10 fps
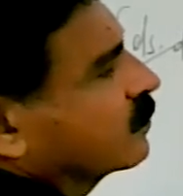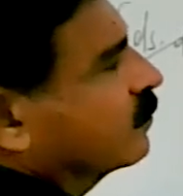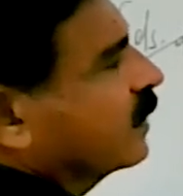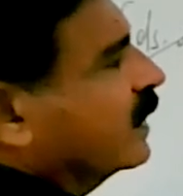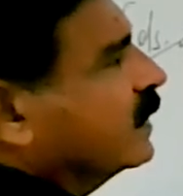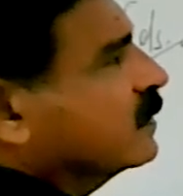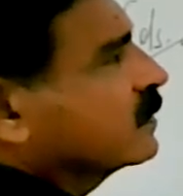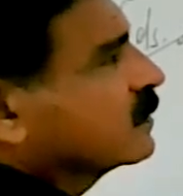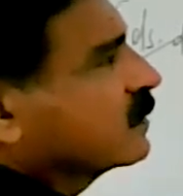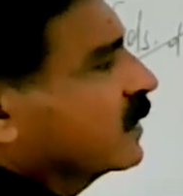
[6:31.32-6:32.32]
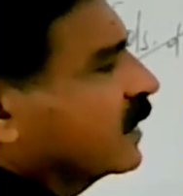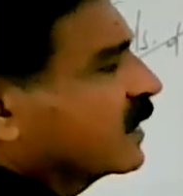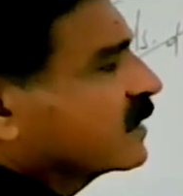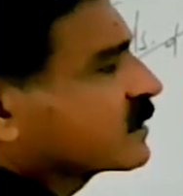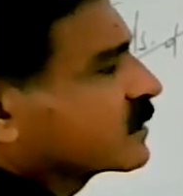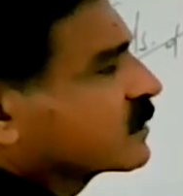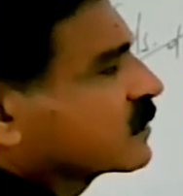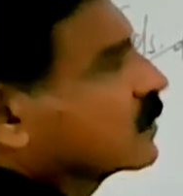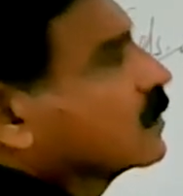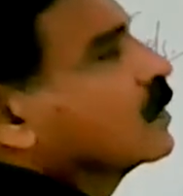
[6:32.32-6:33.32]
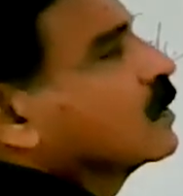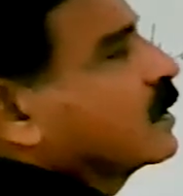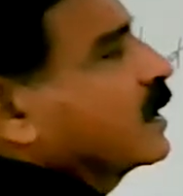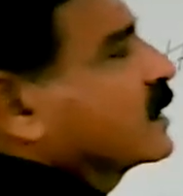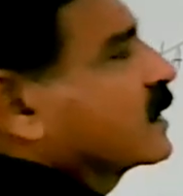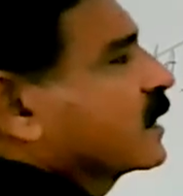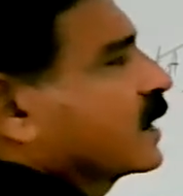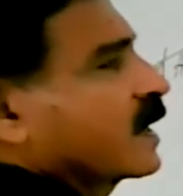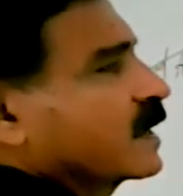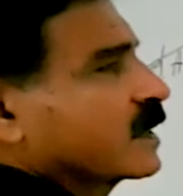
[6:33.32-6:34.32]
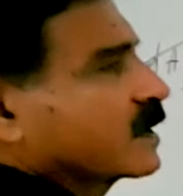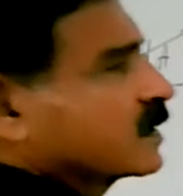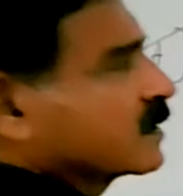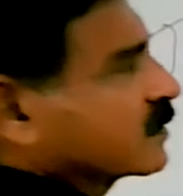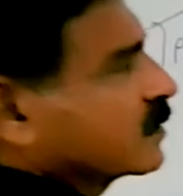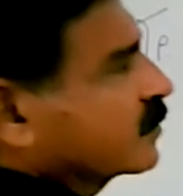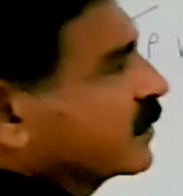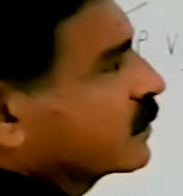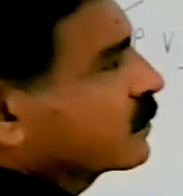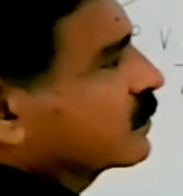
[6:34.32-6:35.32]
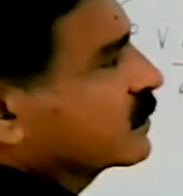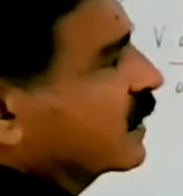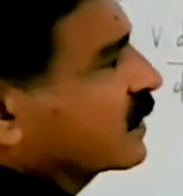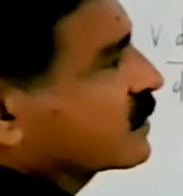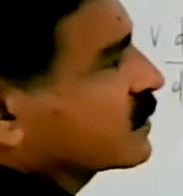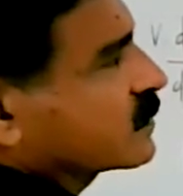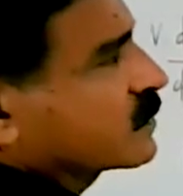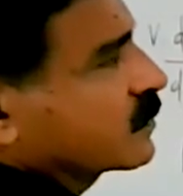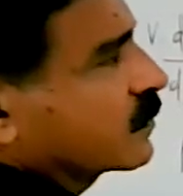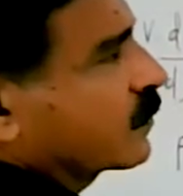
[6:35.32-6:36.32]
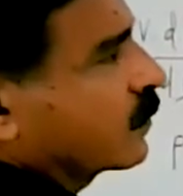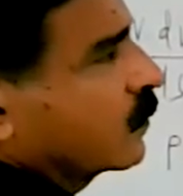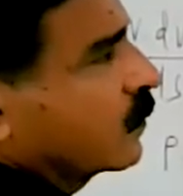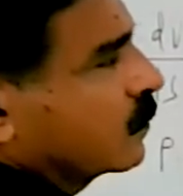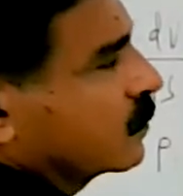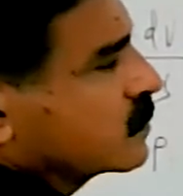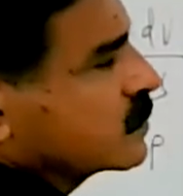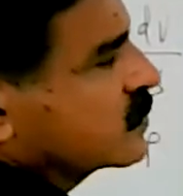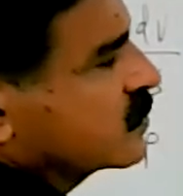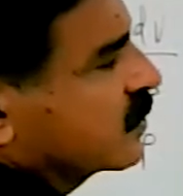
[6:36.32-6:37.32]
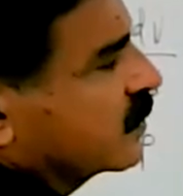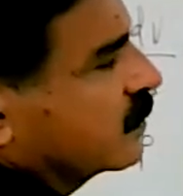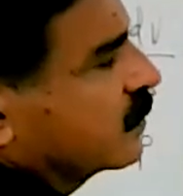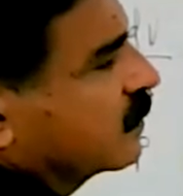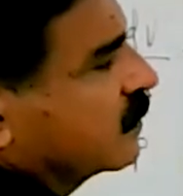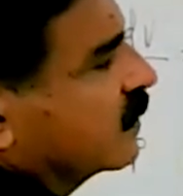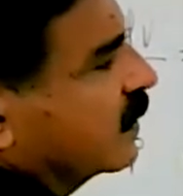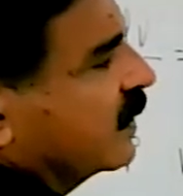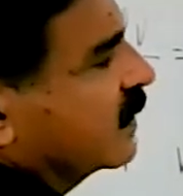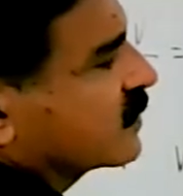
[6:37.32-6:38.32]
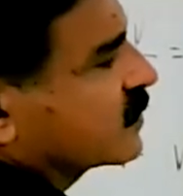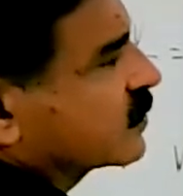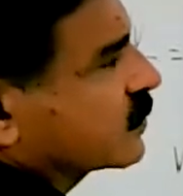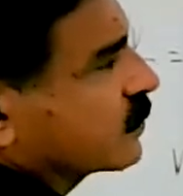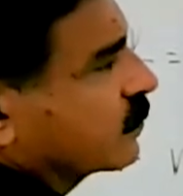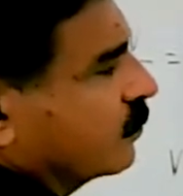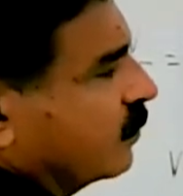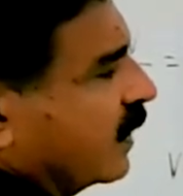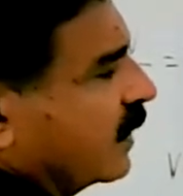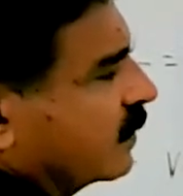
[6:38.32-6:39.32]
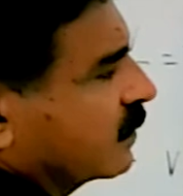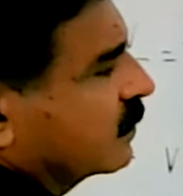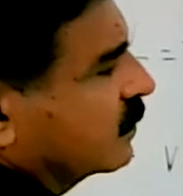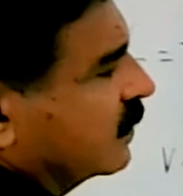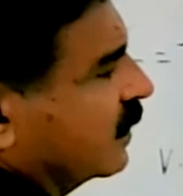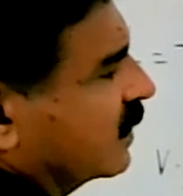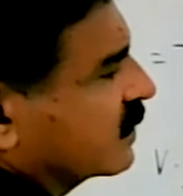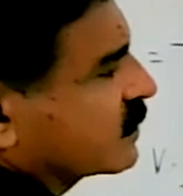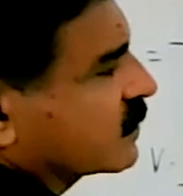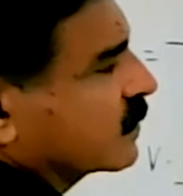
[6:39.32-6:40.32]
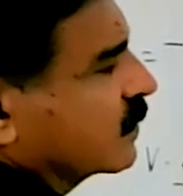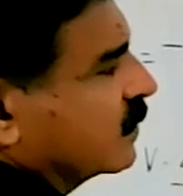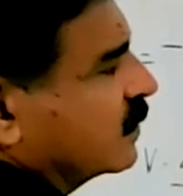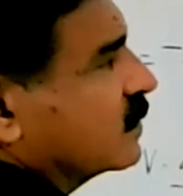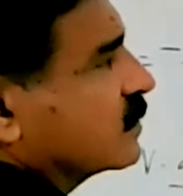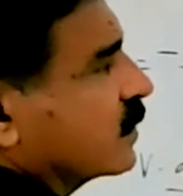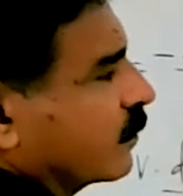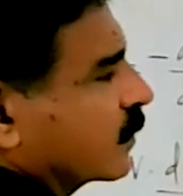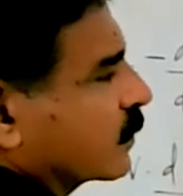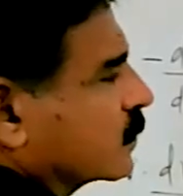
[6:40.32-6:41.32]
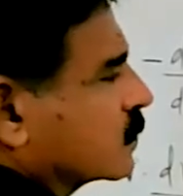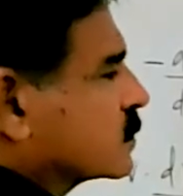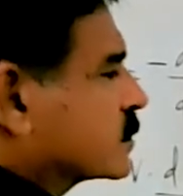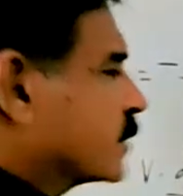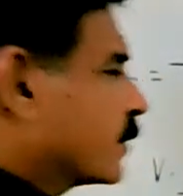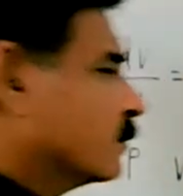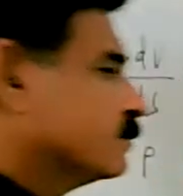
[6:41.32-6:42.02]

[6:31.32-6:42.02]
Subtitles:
by ds, and then I get another term here, that is rho g dh by ds is equal to 0.